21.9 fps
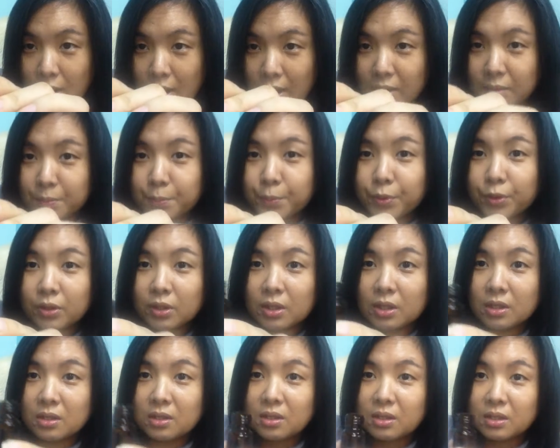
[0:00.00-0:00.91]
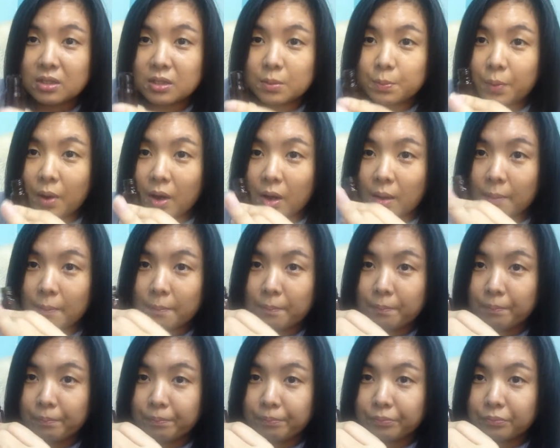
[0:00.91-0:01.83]
I'll put in this
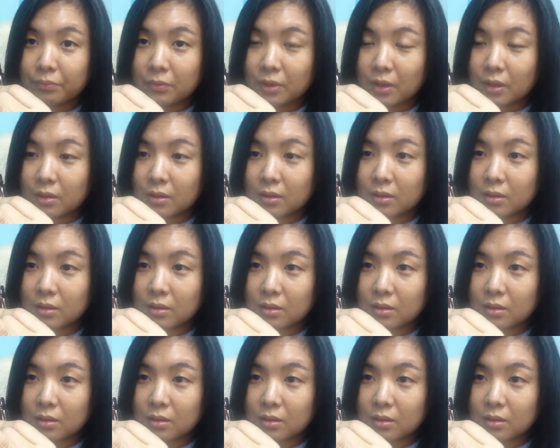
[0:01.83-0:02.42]
pump uh,